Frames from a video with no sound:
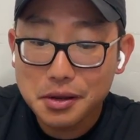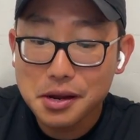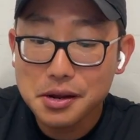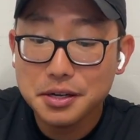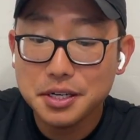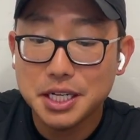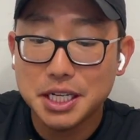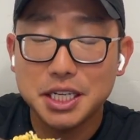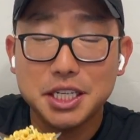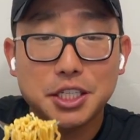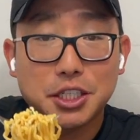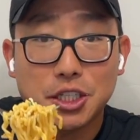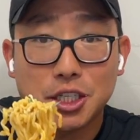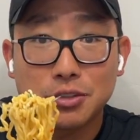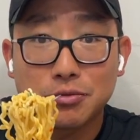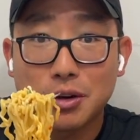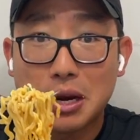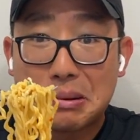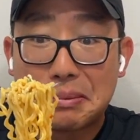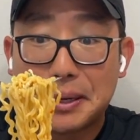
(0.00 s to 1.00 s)
to eat Shin
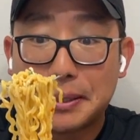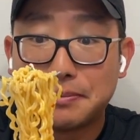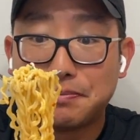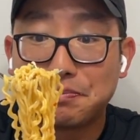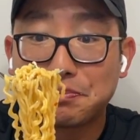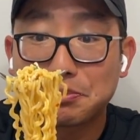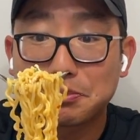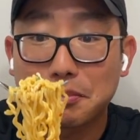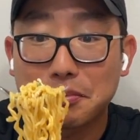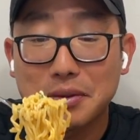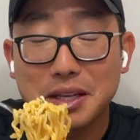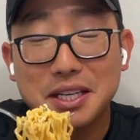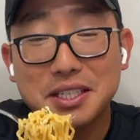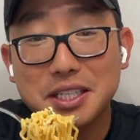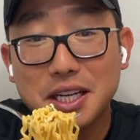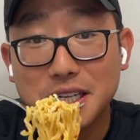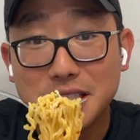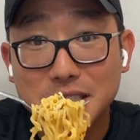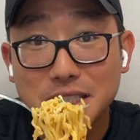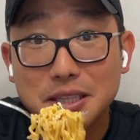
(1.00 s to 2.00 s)
Ramen is
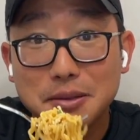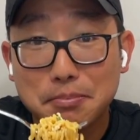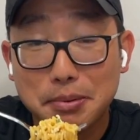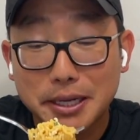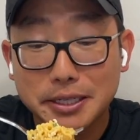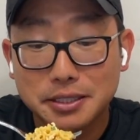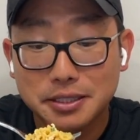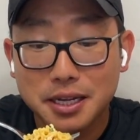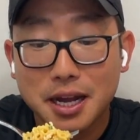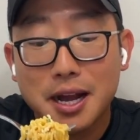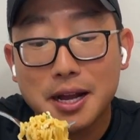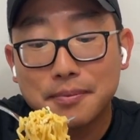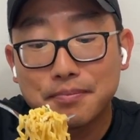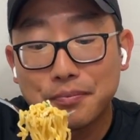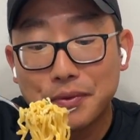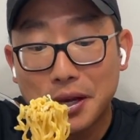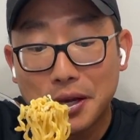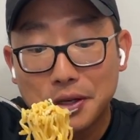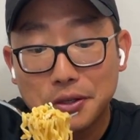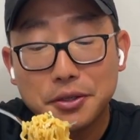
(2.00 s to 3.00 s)
actually the best time
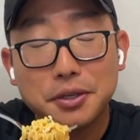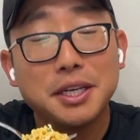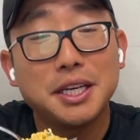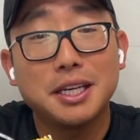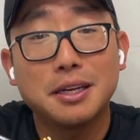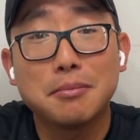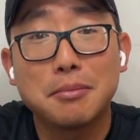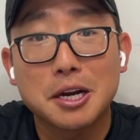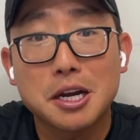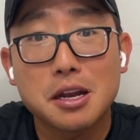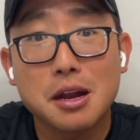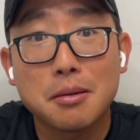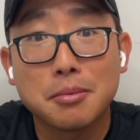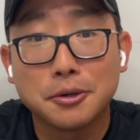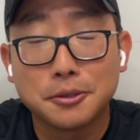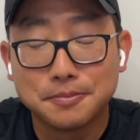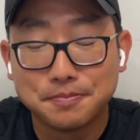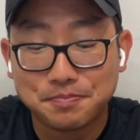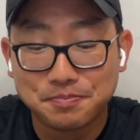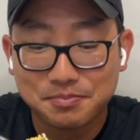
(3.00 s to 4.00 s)
you eat a
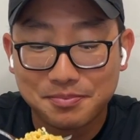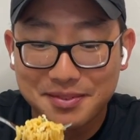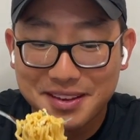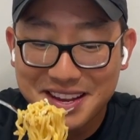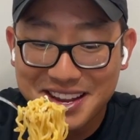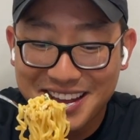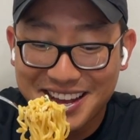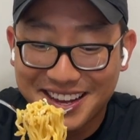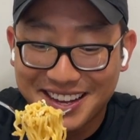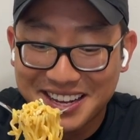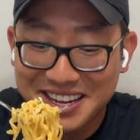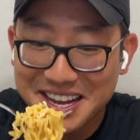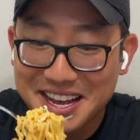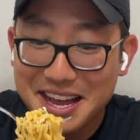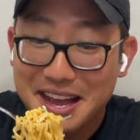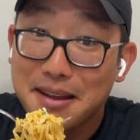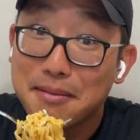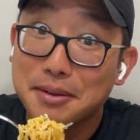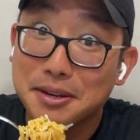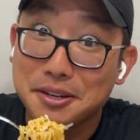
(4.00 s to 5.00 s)
McDouble
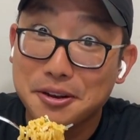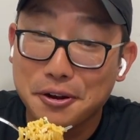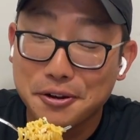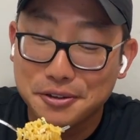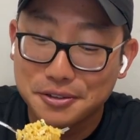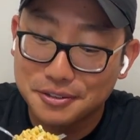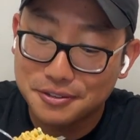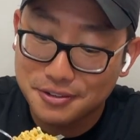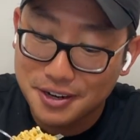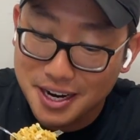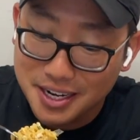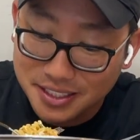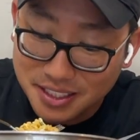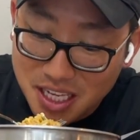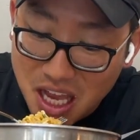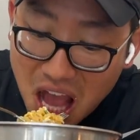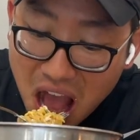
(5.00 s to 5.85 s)
at McDonald's fries.